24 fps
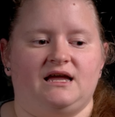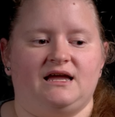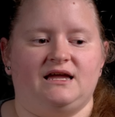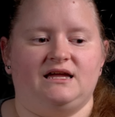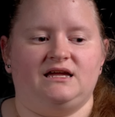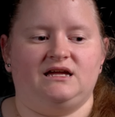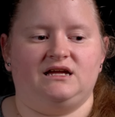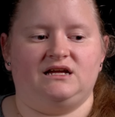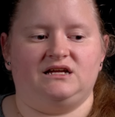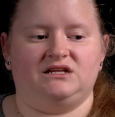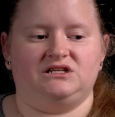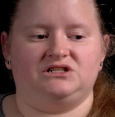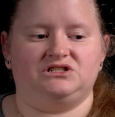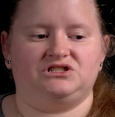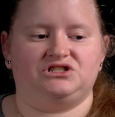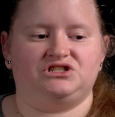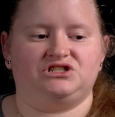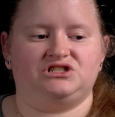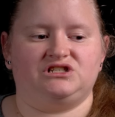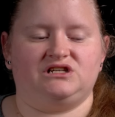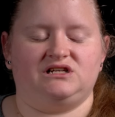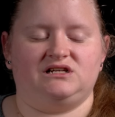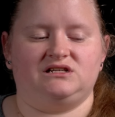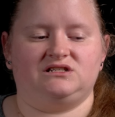and
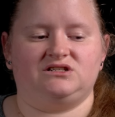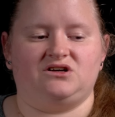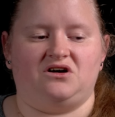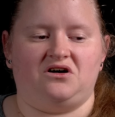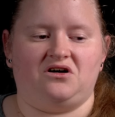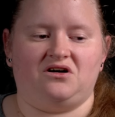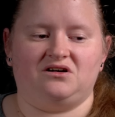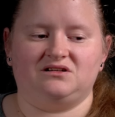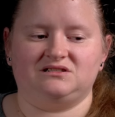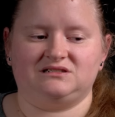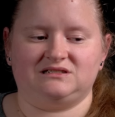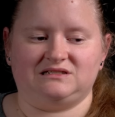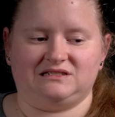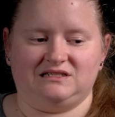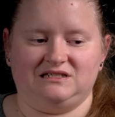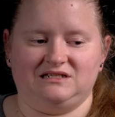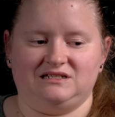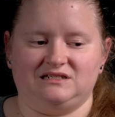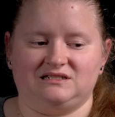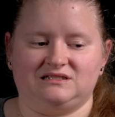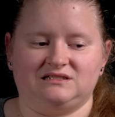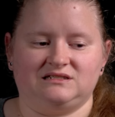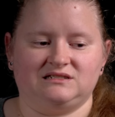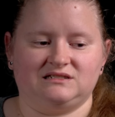she tossed
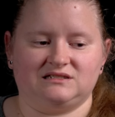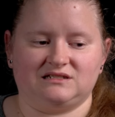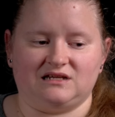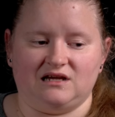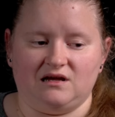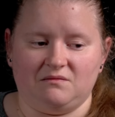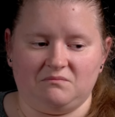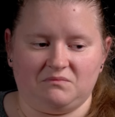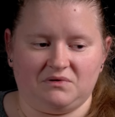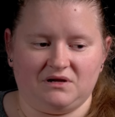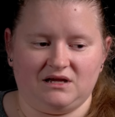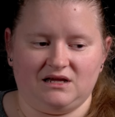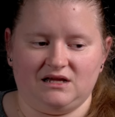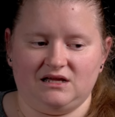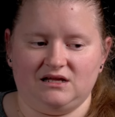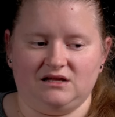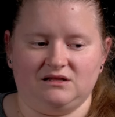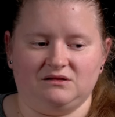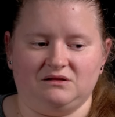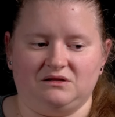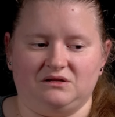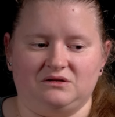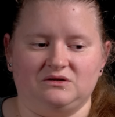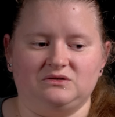this
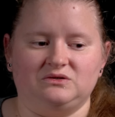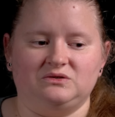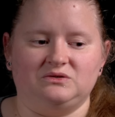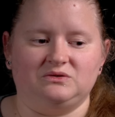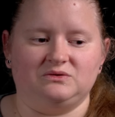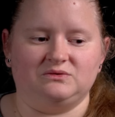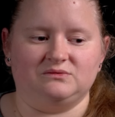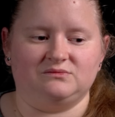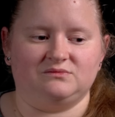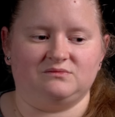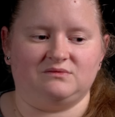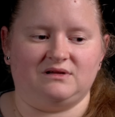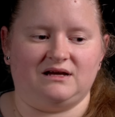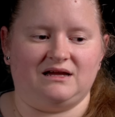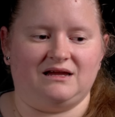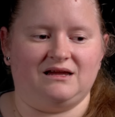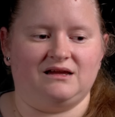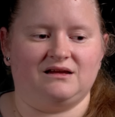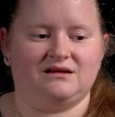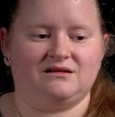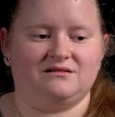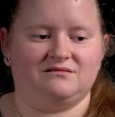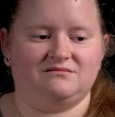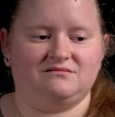skimpy little,
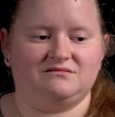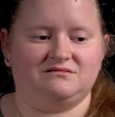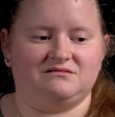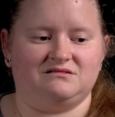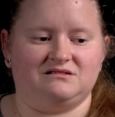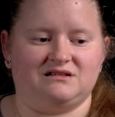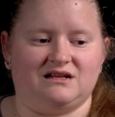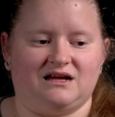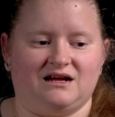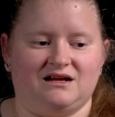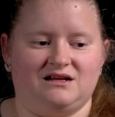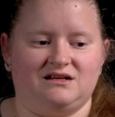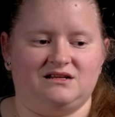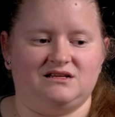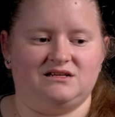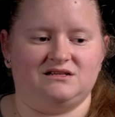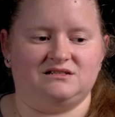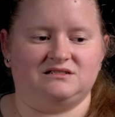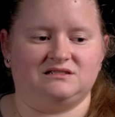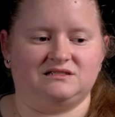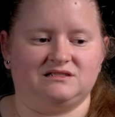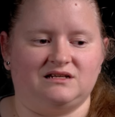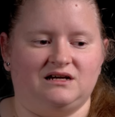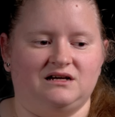like,
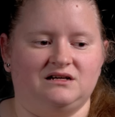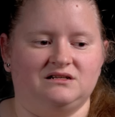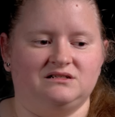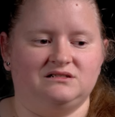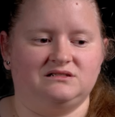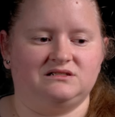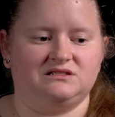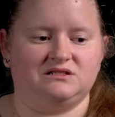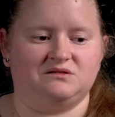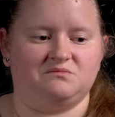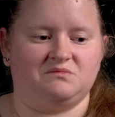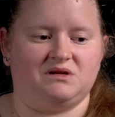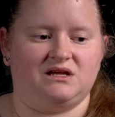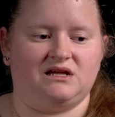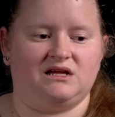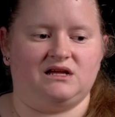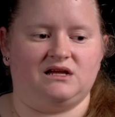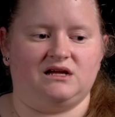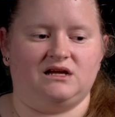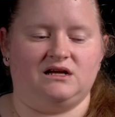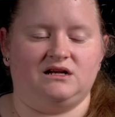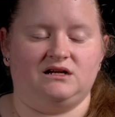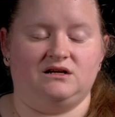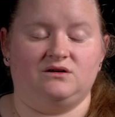nightie set to
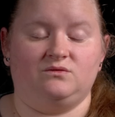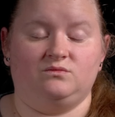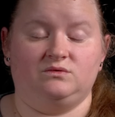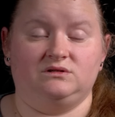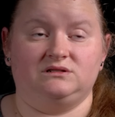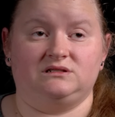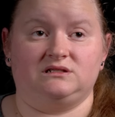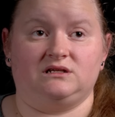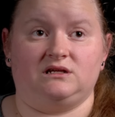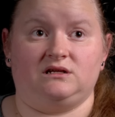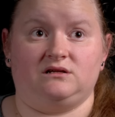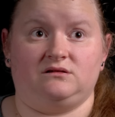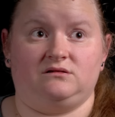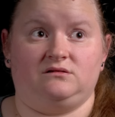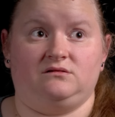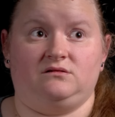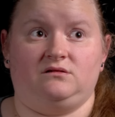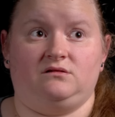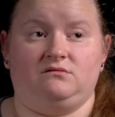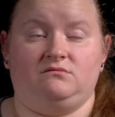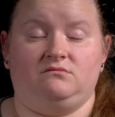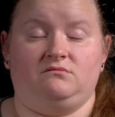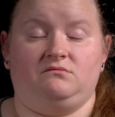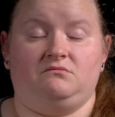me, and it was
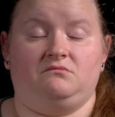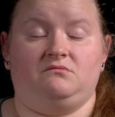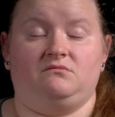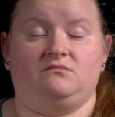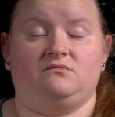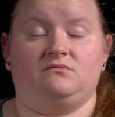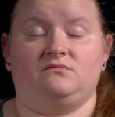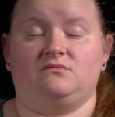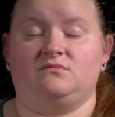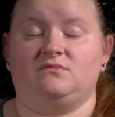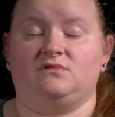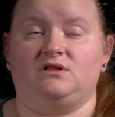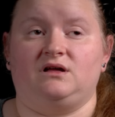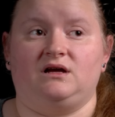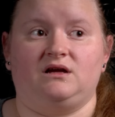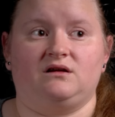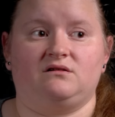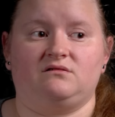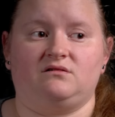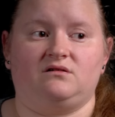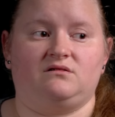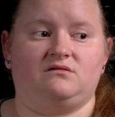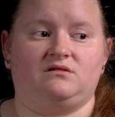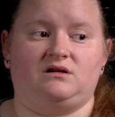
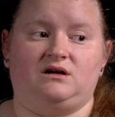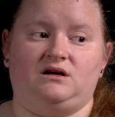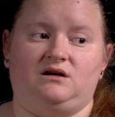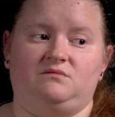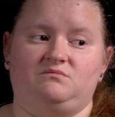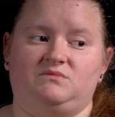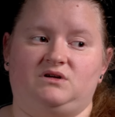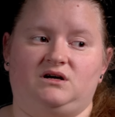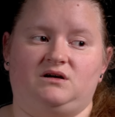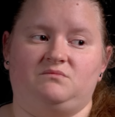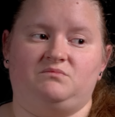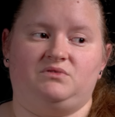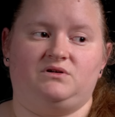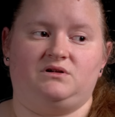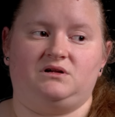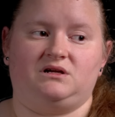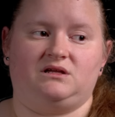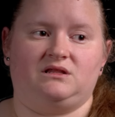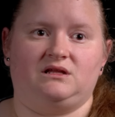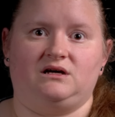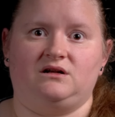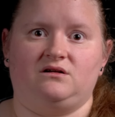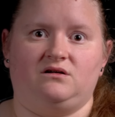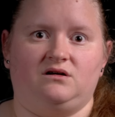like, I'm not
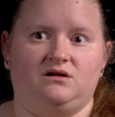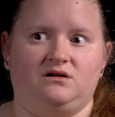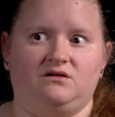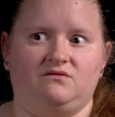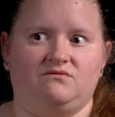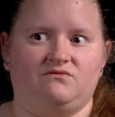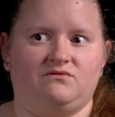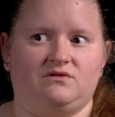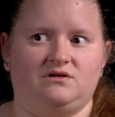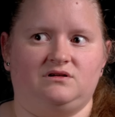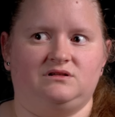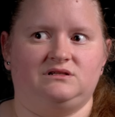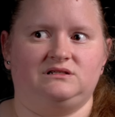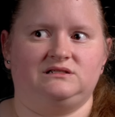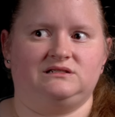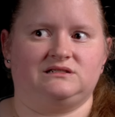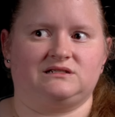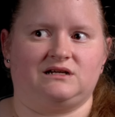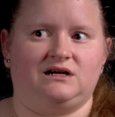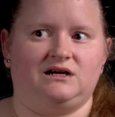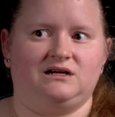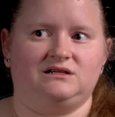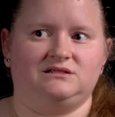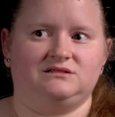putting that on in front of
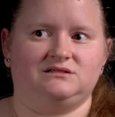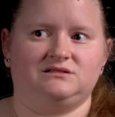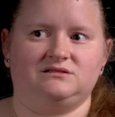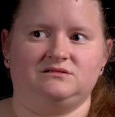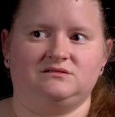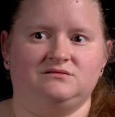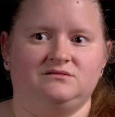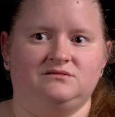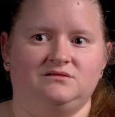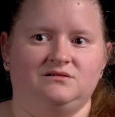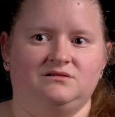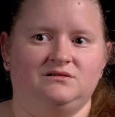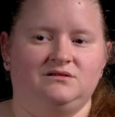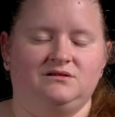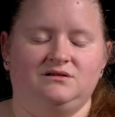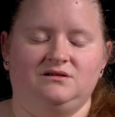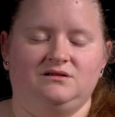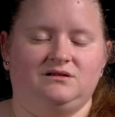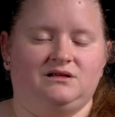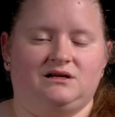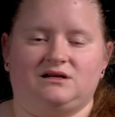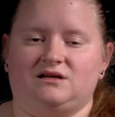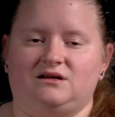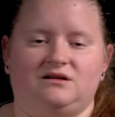these guys.
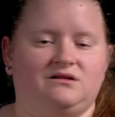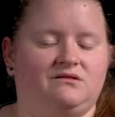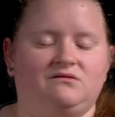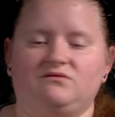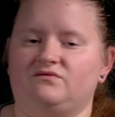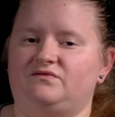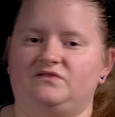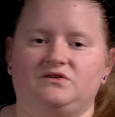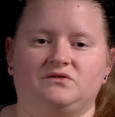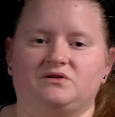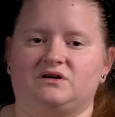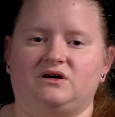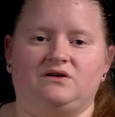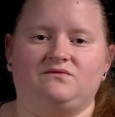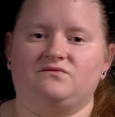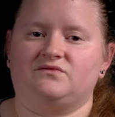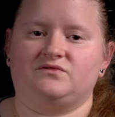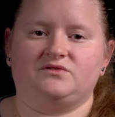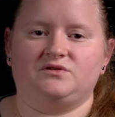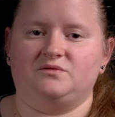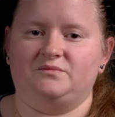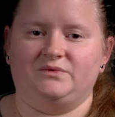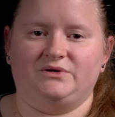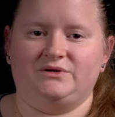Like, I don't feel
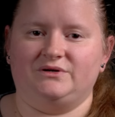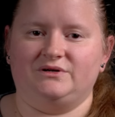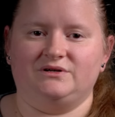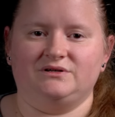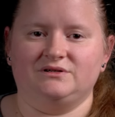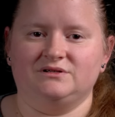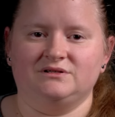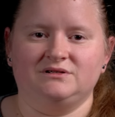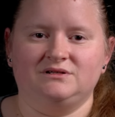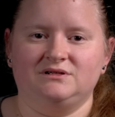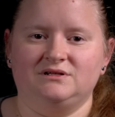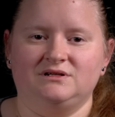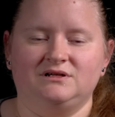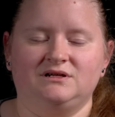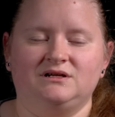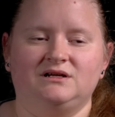comfortable.